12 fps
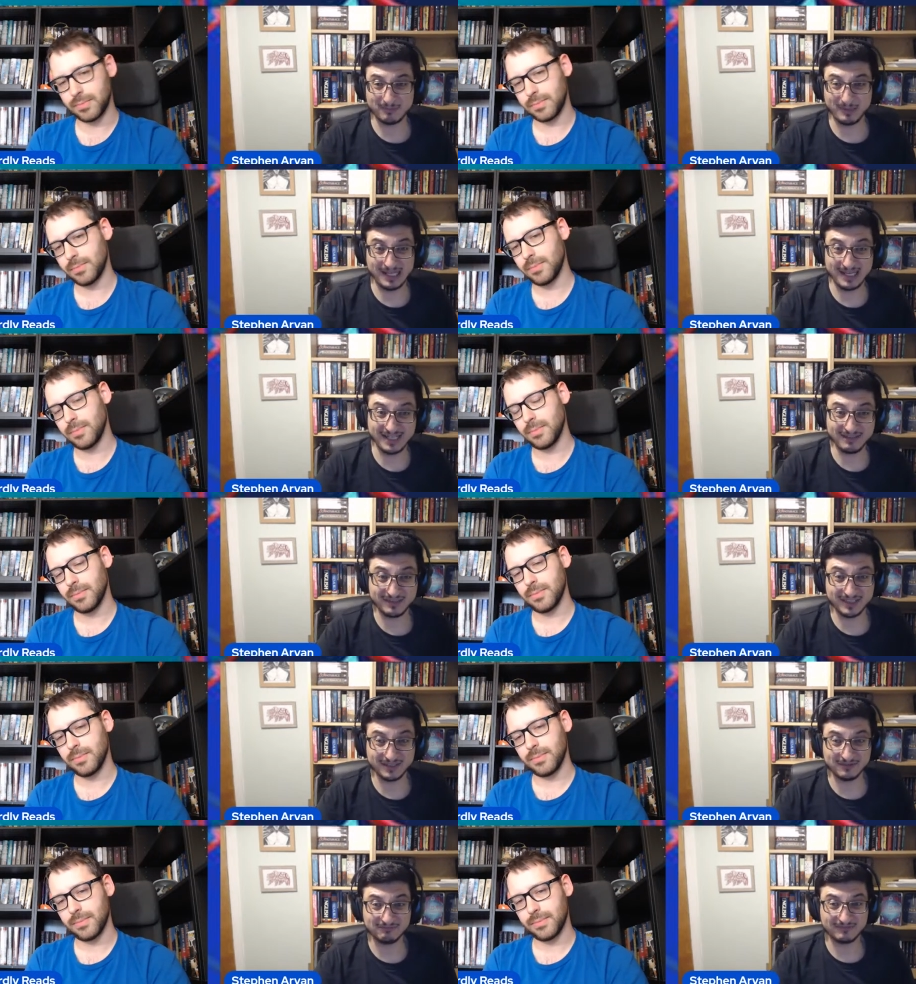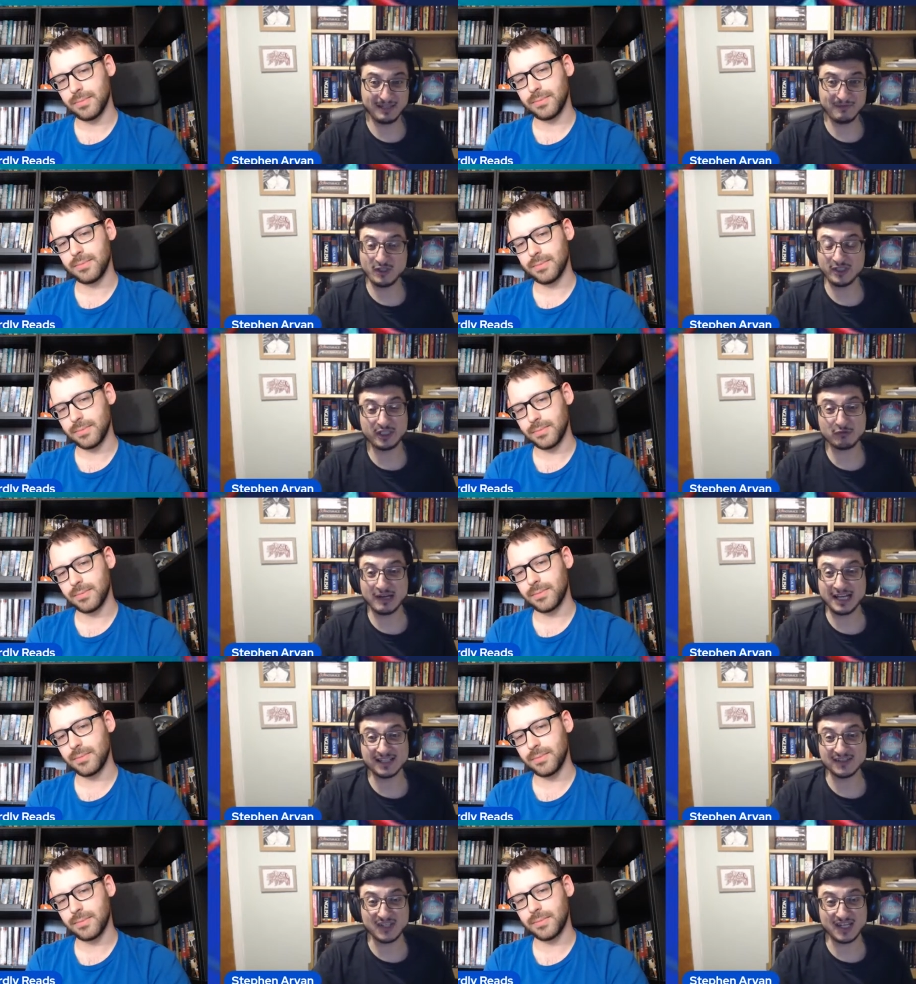Speaker 1: play. You know, I haven't done any
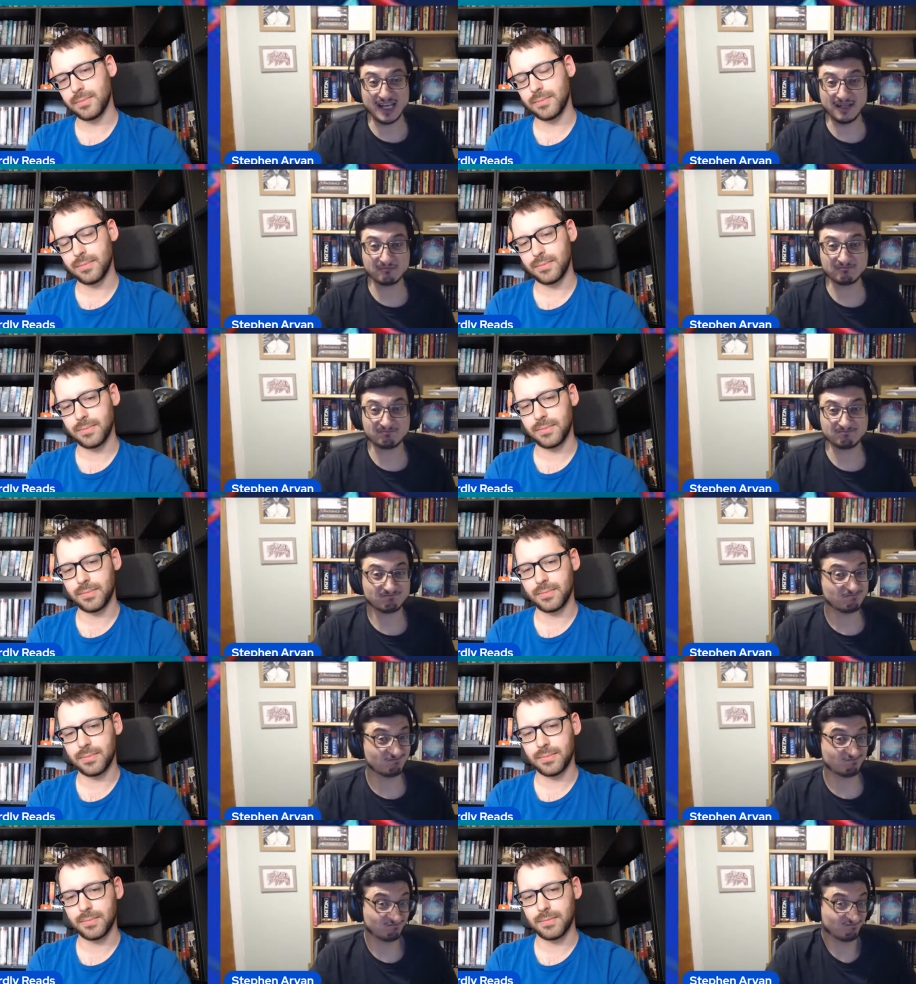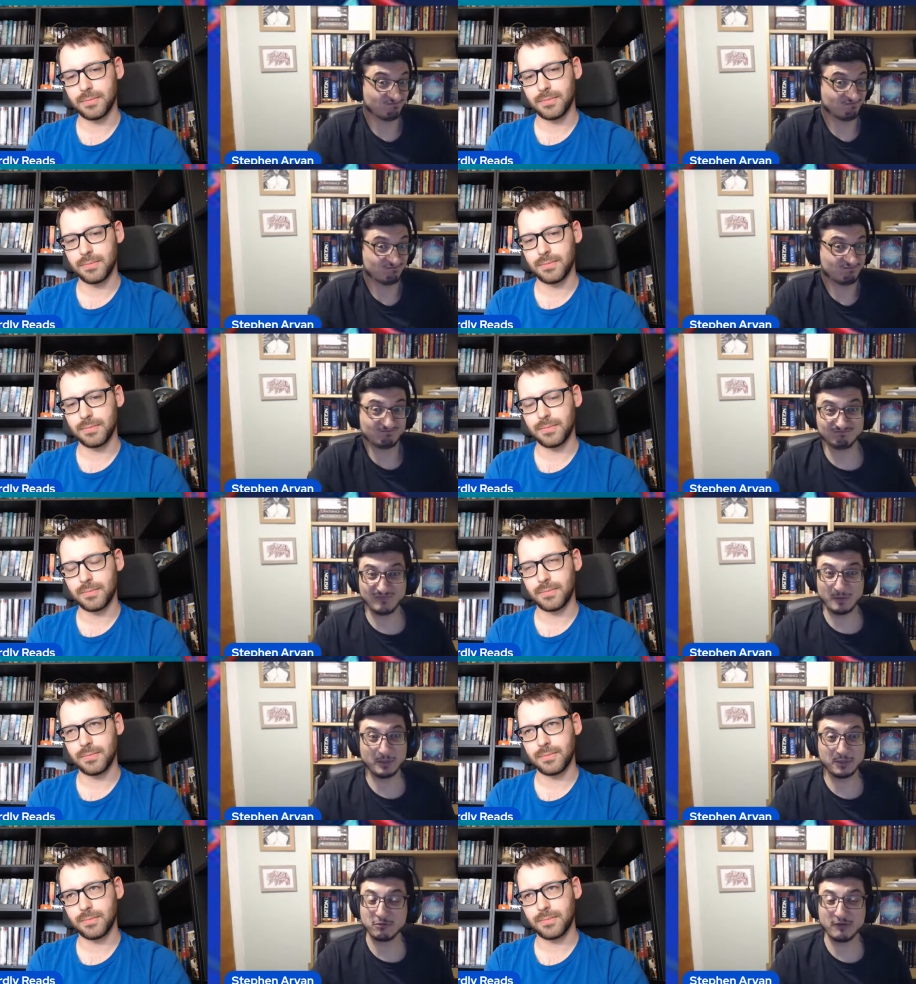dragons yet. Maybe
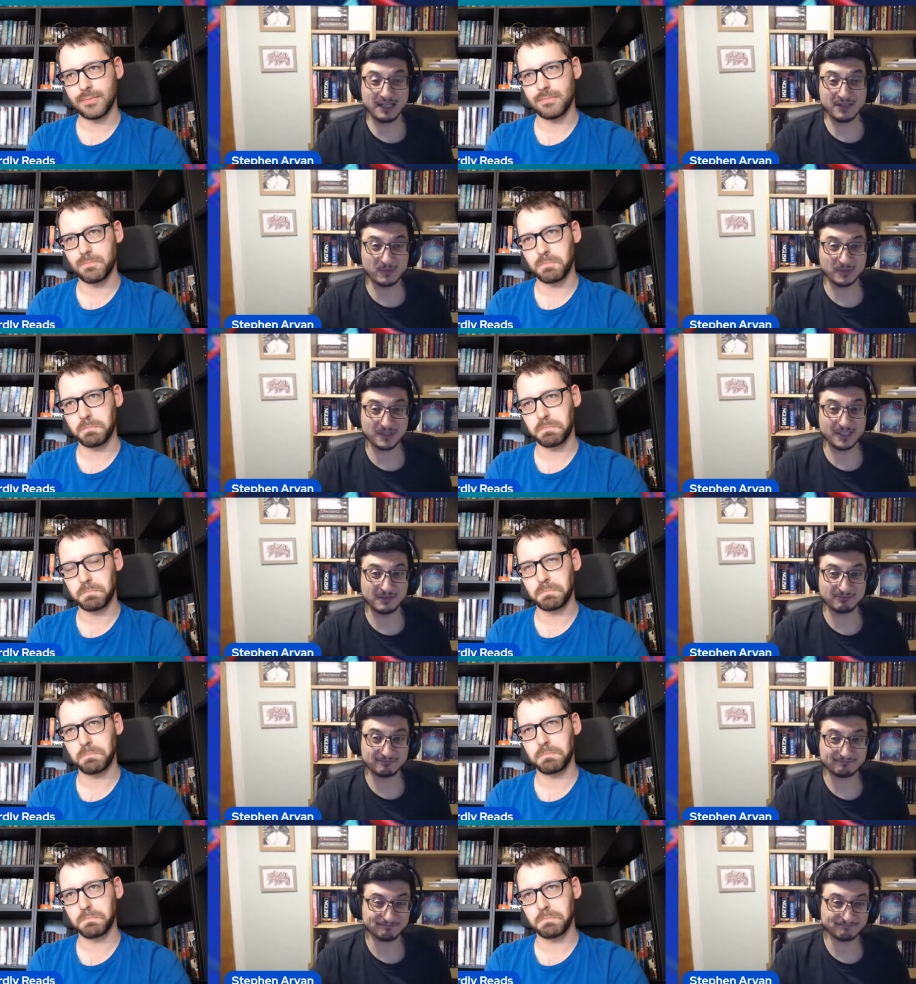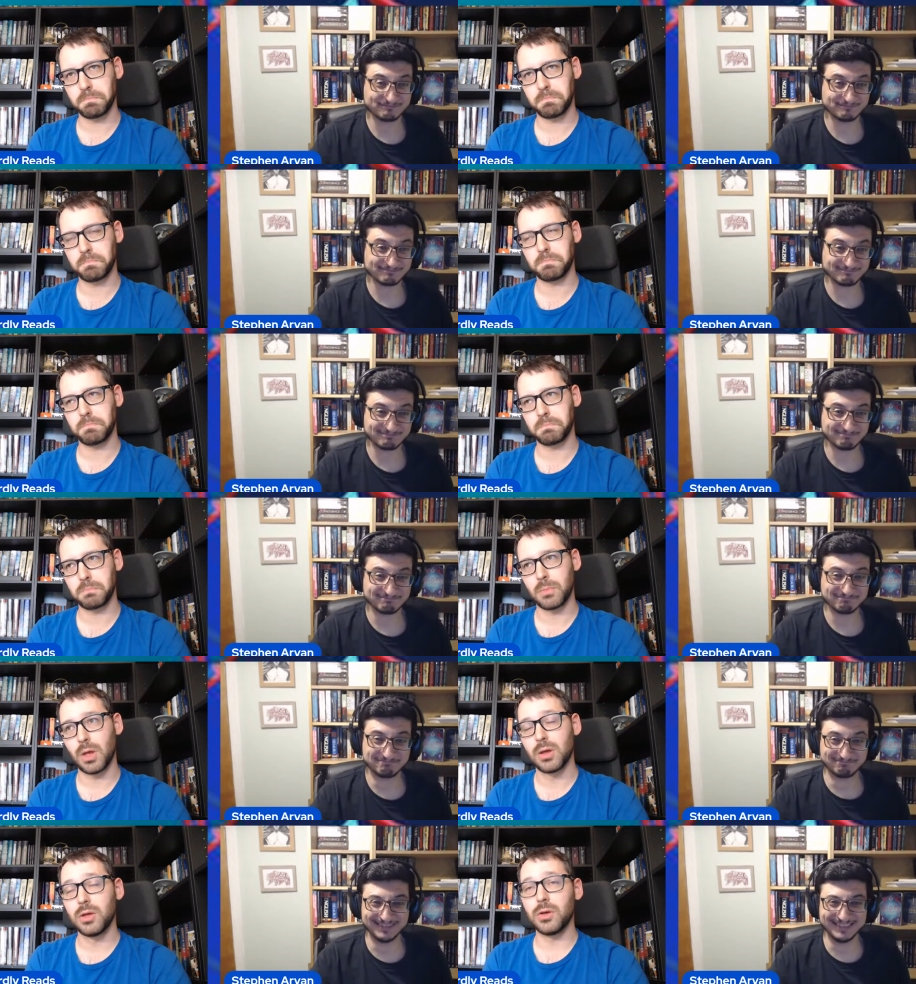I'll do dragons one day.
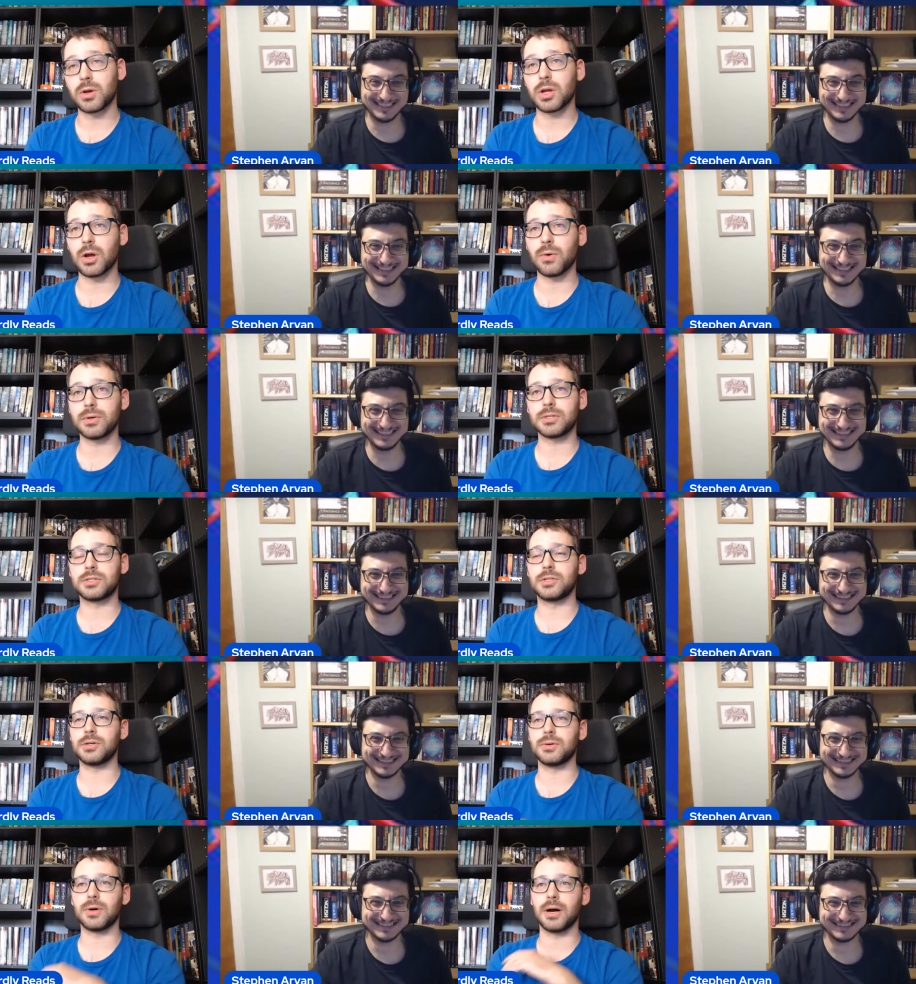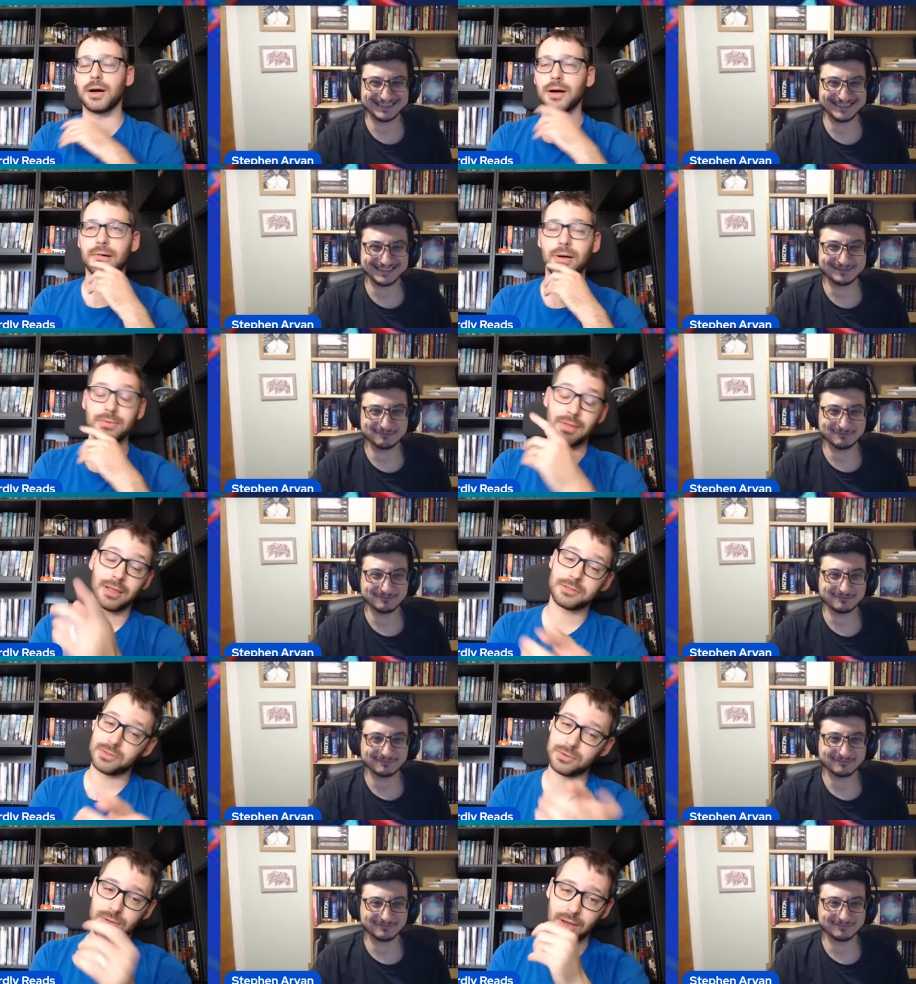
Speaker 2: You could always do. Uh, I'm not
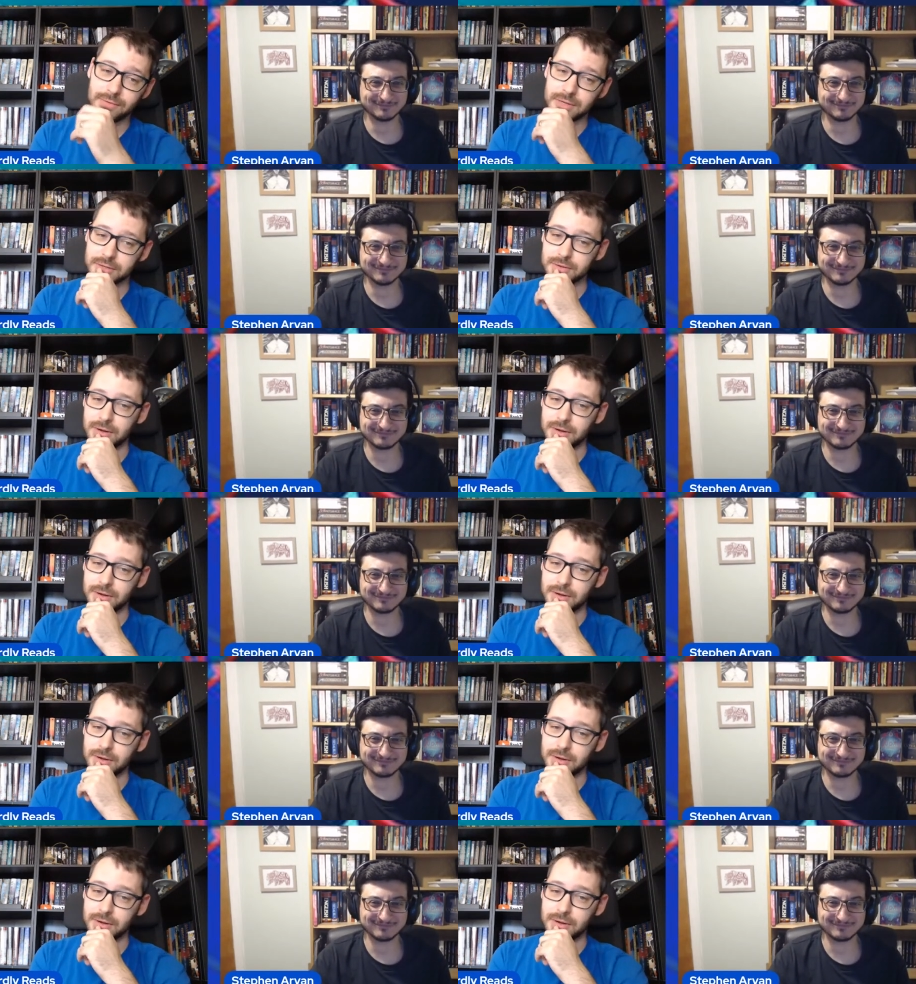sure you haven't done